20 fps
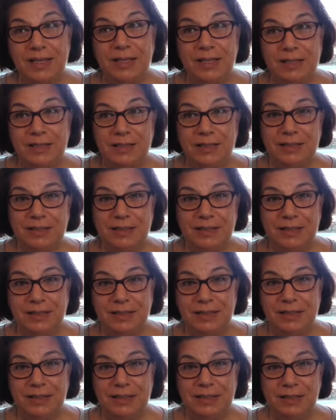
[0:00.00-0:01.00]
uh,
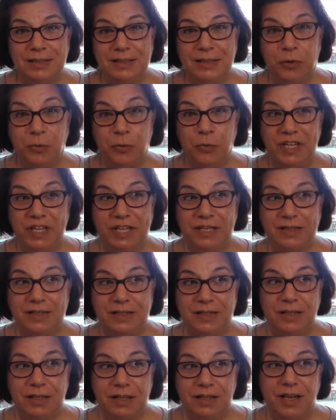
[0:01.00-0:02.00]

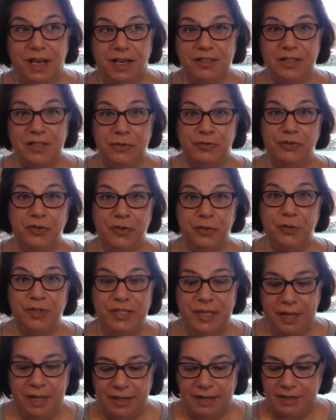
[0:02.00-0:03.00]
weeks, the next few
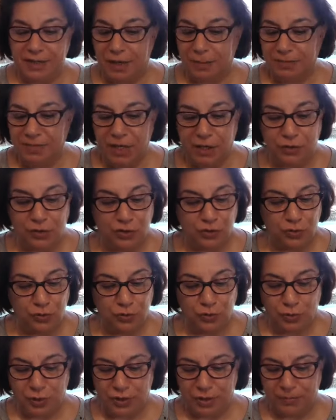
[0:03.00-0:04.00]
days. I'm not
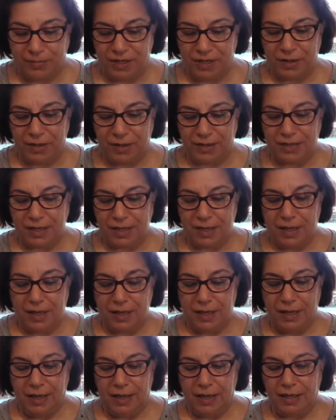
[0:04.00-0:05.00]
sure because
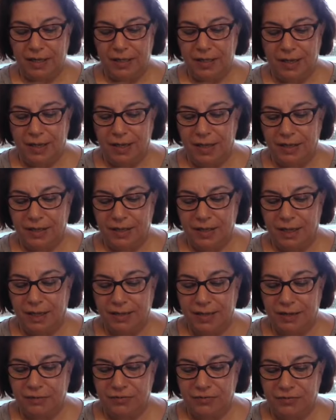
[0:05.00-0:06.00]
I, I
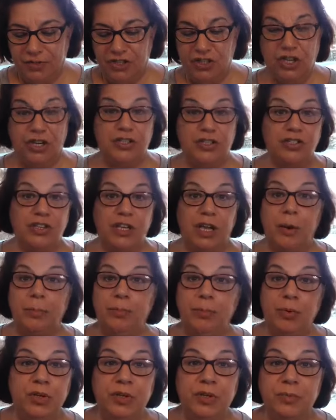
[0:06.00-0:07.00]
kind of changed the
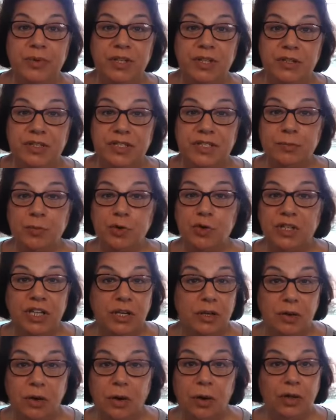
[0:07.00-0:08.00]
appointment this
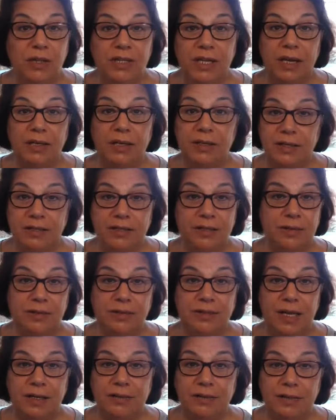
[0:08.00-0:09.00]
morning, called another
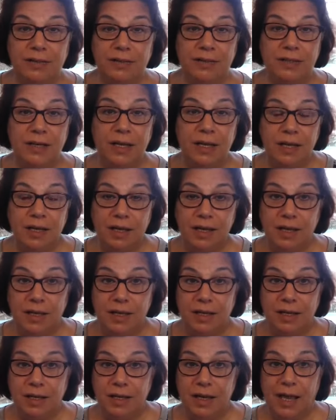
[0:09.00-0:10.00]
dentist
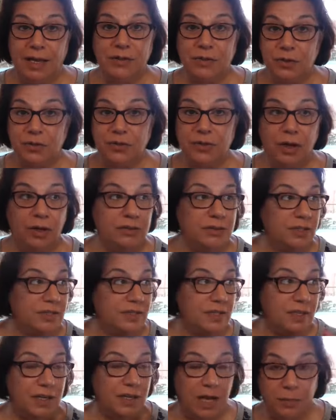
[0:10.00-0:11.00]
uh,
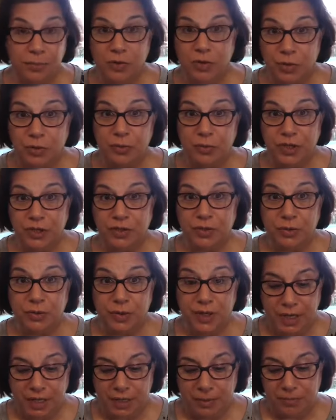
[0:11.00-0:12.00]
endodontist and I'm going to
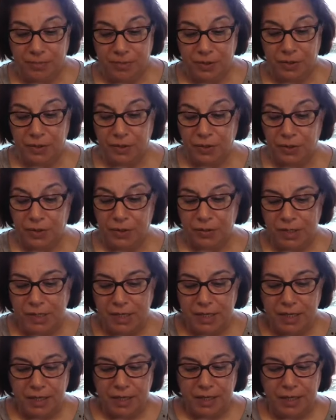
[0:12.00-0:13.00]
him, you know.
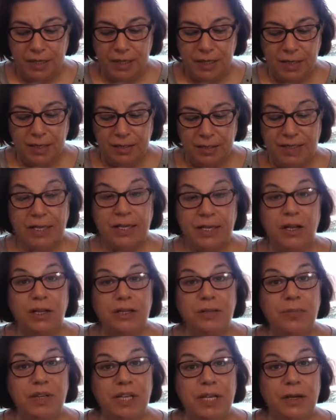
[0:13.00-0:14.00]
Uh, they
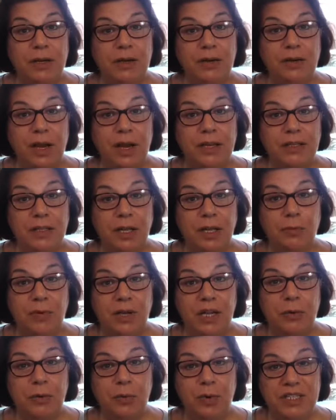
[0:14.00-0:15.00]
got me in right
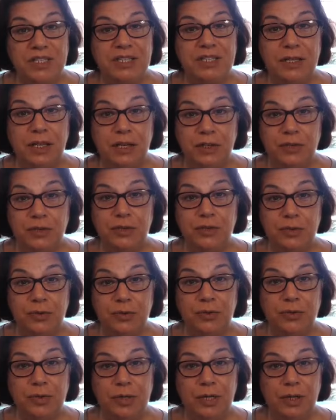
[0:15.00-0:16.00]
away once they
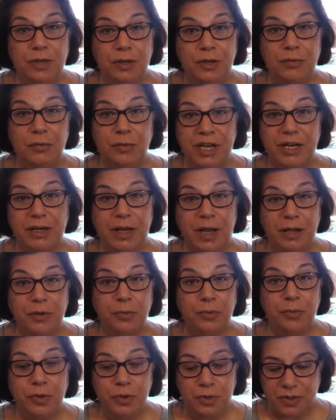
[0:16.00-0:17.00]
knew where
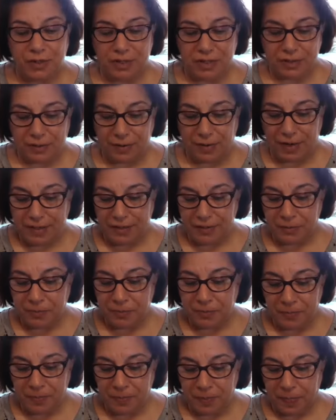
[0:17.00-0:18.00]
I work, right?
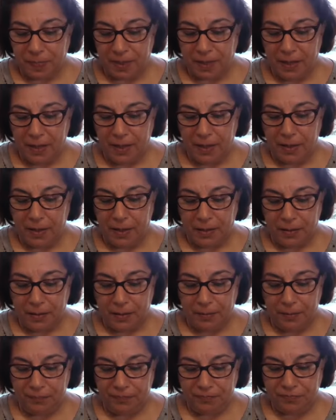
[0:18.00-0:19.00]

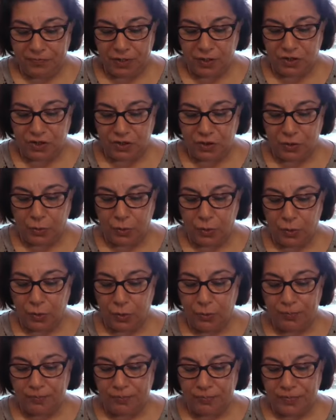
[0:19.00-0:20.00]
Um,
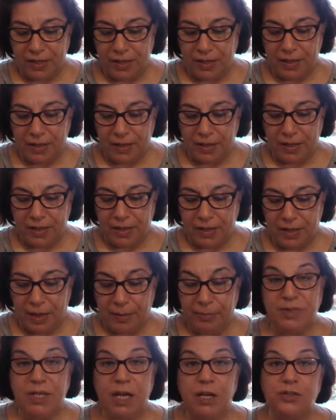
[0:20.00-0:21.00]
so uh,
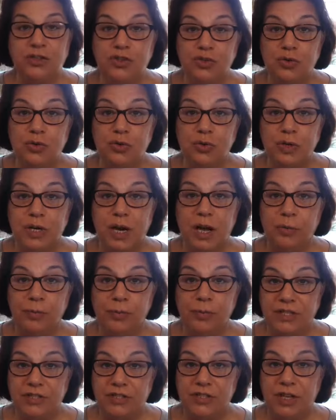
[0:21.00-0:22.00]
I'm not sure how
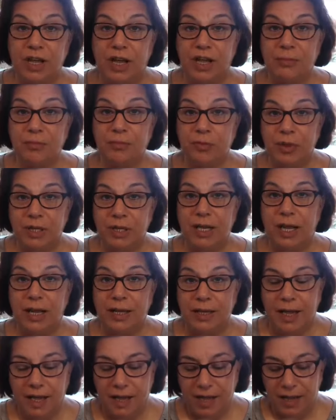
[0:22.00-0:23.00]
much time will
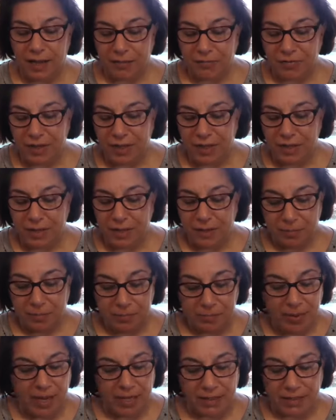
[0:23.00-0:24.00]
I have,
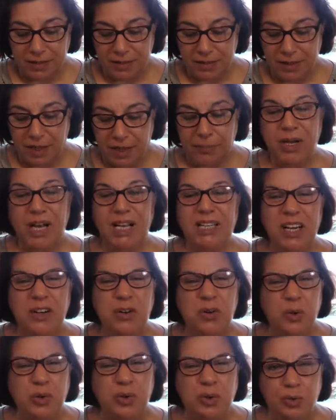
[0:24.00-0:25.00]
but I'm gonna
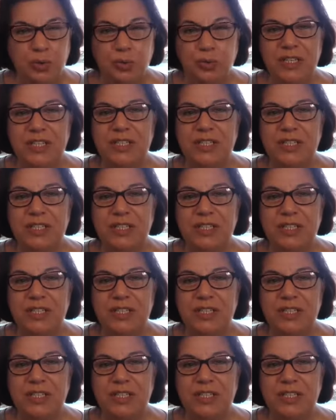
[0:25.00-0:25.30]
go through